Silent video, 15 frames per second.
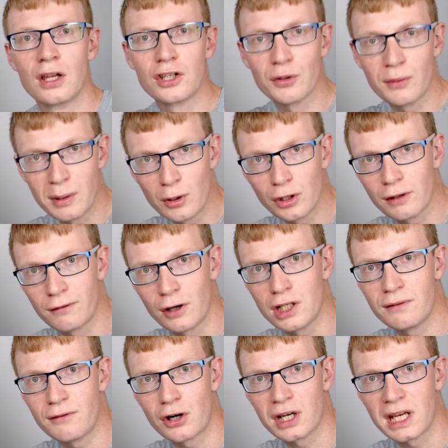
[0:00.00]
So we want the
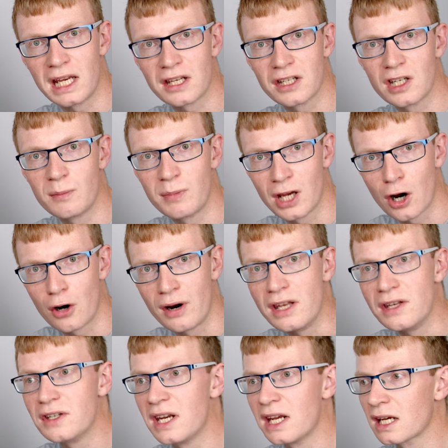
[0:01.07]
front of our case to be our
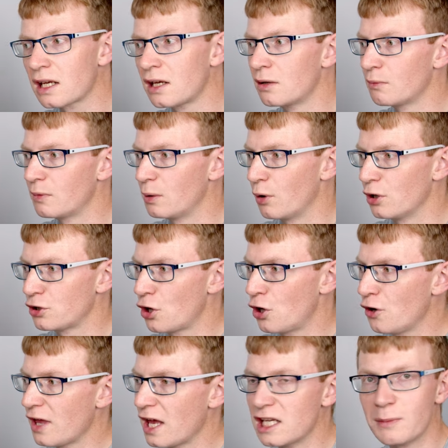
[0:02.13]
intake. We want
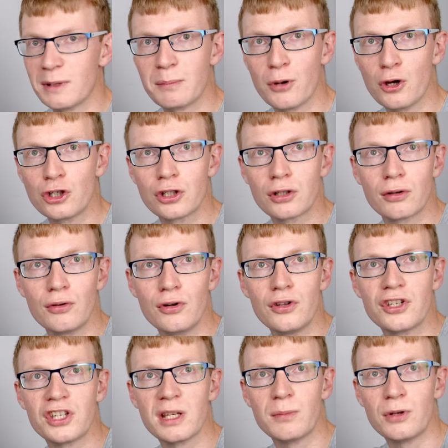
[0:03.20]
air then to be pushed through the
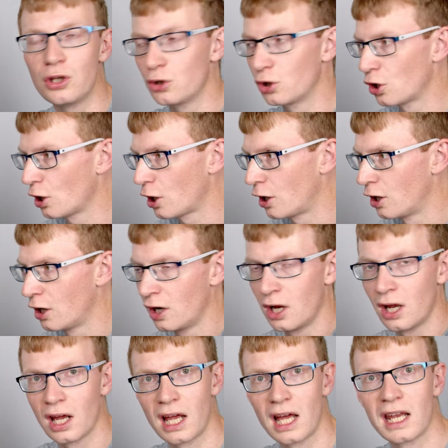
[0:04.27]
CPU cooler
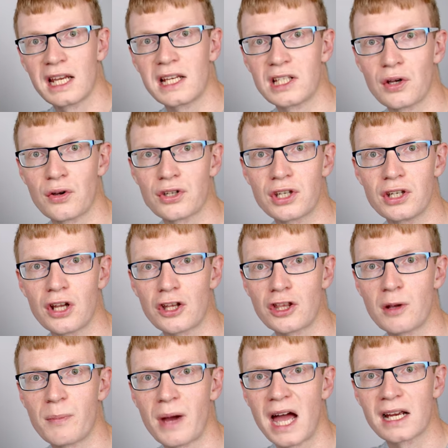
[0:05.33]
and exhausted out
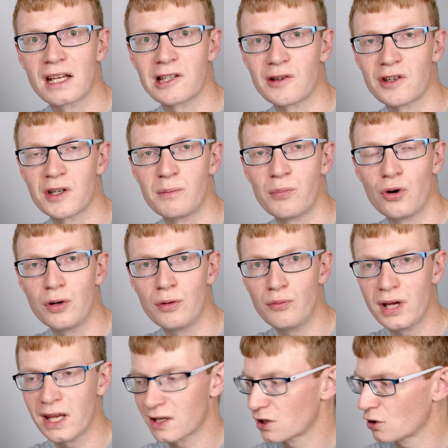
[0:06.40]
the back. So it's important
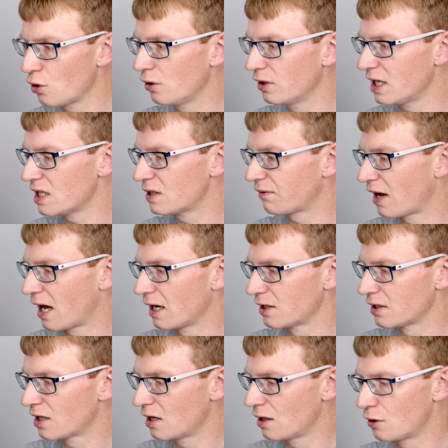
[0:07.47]
we install these
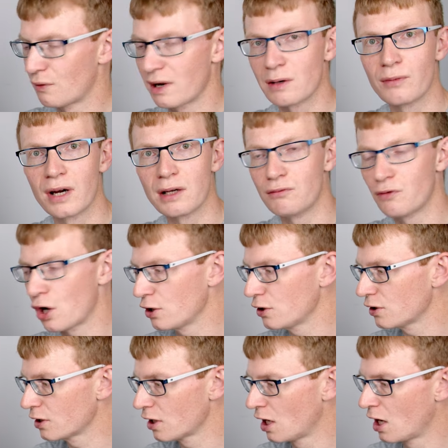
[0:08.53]
fans the right way
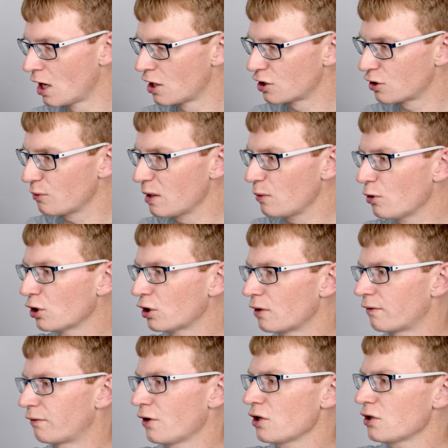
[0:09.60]
round. So we want the
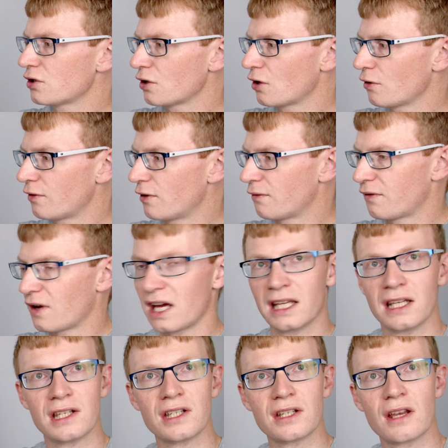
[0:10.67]
front of the
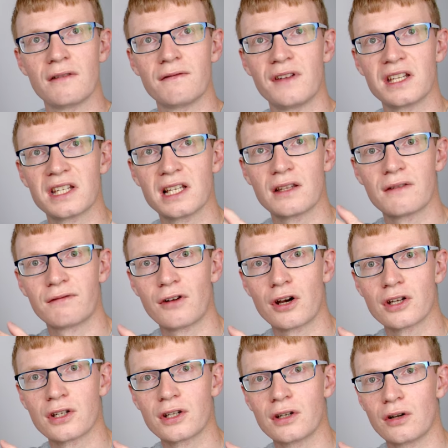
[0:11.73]
fans facing the
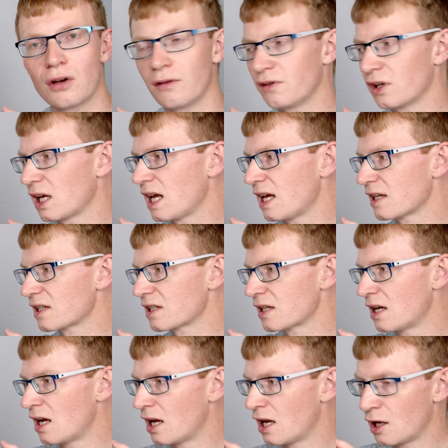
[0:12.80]
front of the case.
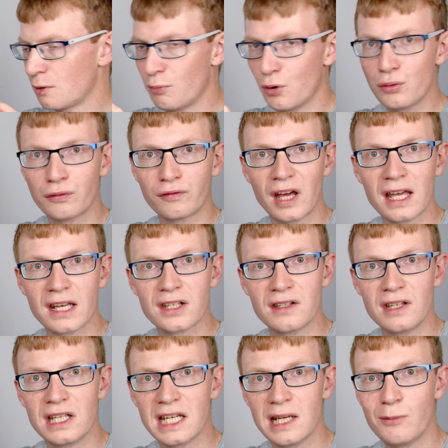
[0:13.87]
Both fans in
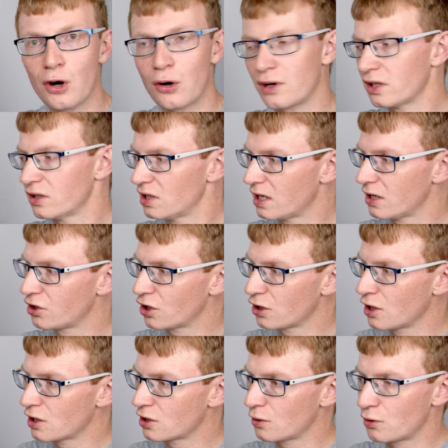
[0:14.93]
the same
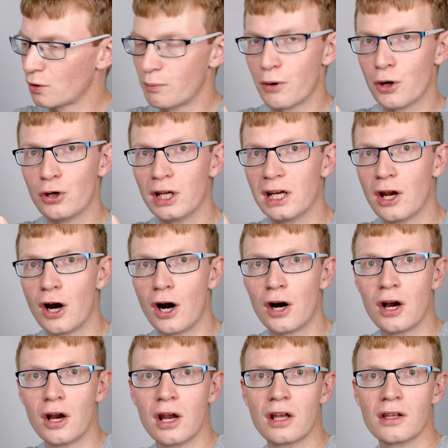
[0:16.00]
orientation, so they're pulling
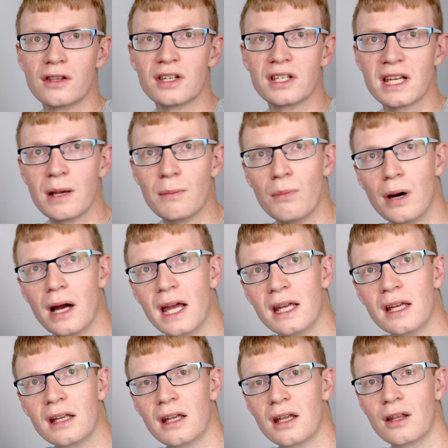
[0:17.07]
air the same way
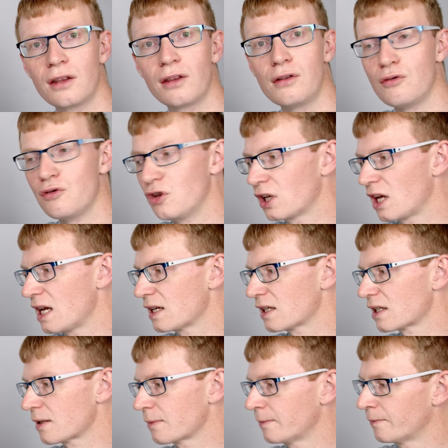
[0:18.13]
through the
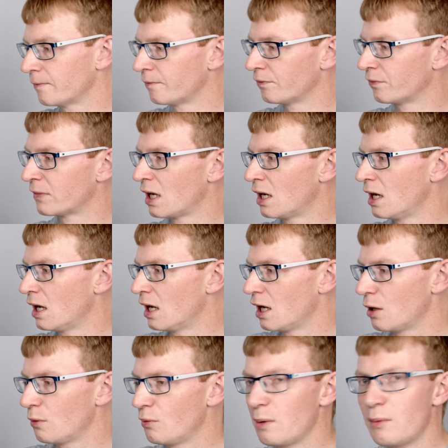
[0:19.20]
case.
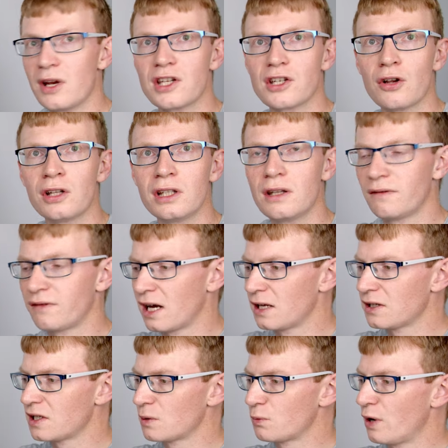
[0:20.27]
When we're installing the
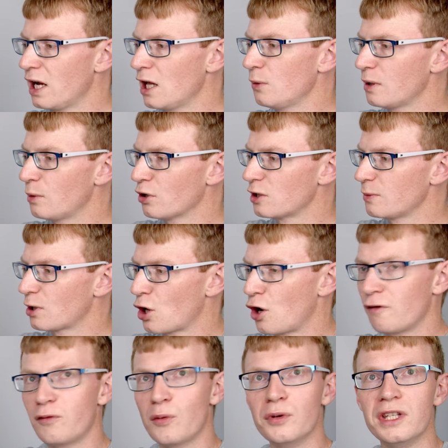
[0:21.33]
fans as well, we want to be
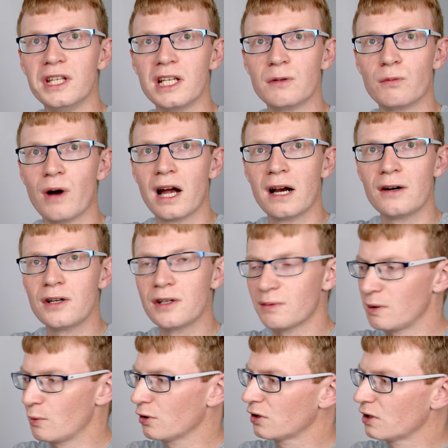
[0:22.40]
careful with these wires.
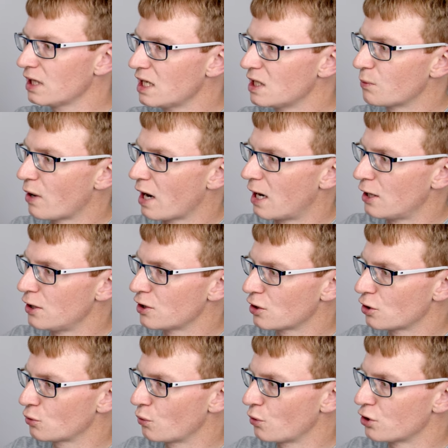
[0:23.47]
We want these wires
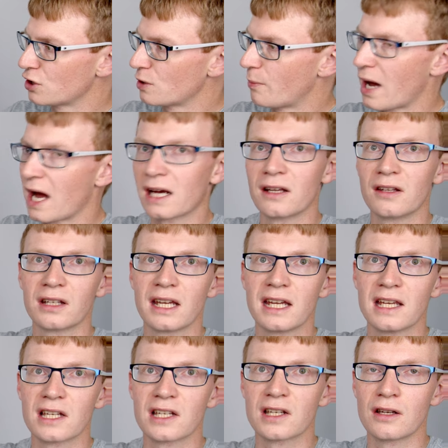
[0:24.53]
towards the back of the
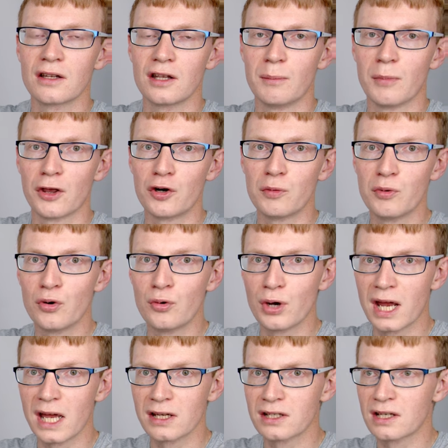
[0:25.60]
case, the motherboard
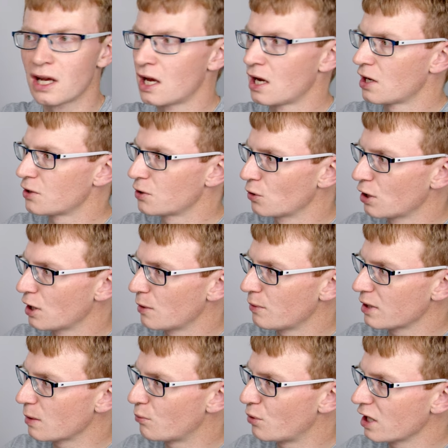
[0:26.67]
end, so that
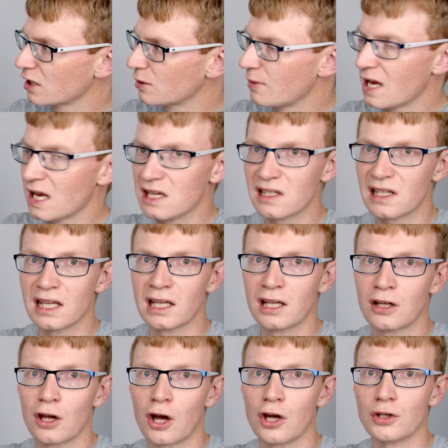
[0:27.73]
we can bring them easily
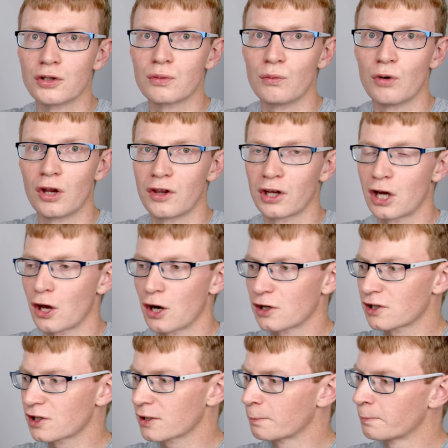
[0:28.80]
out one of the
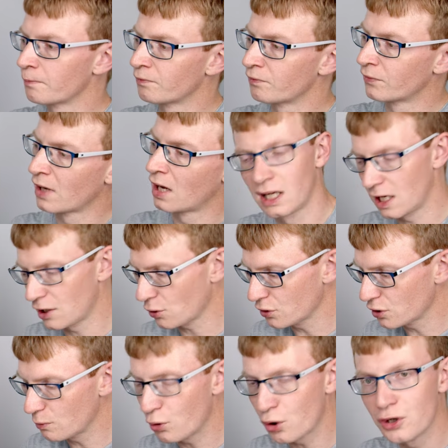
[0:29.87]
cutouts. It's
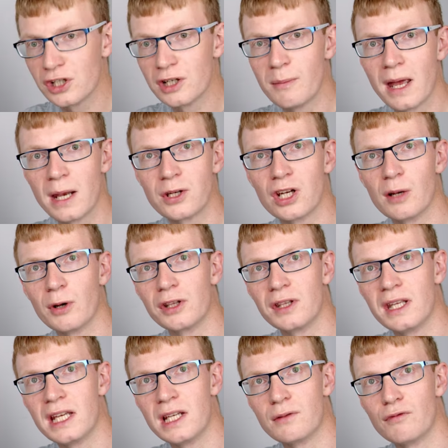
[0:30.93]
also important to mention about
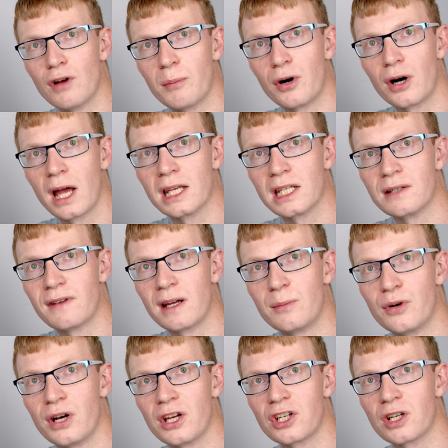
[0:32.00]
these rubber
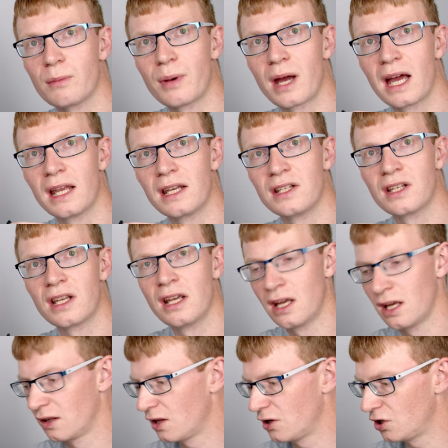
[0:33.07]
anti-vibration pads
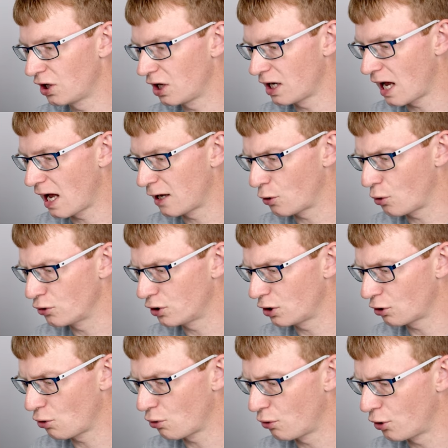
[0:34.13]
that you can add onto the
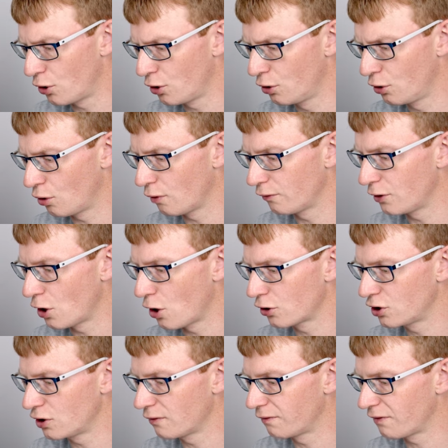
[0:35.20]
corner of the
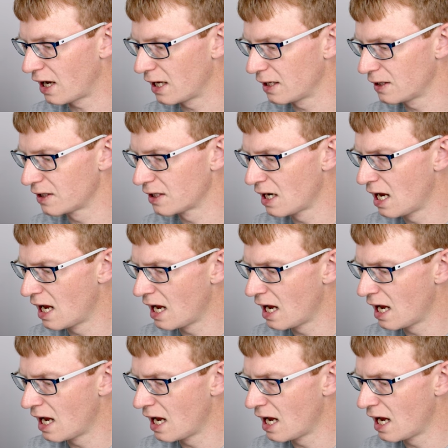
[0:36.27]
Noctua fans.